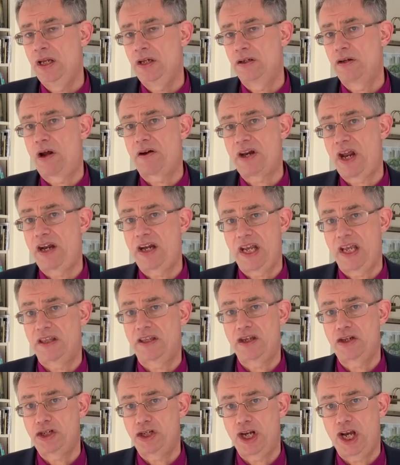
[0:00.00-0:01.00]
not only in
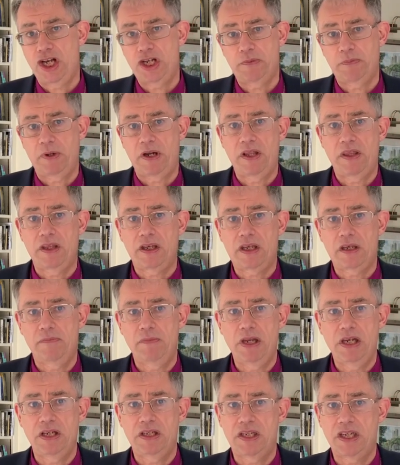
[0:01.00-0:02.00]
the church, but in the
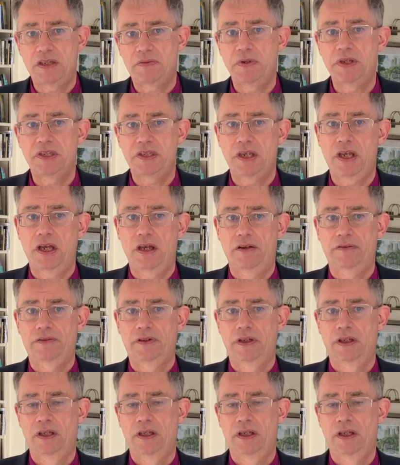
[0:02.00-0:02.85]
communities we serve.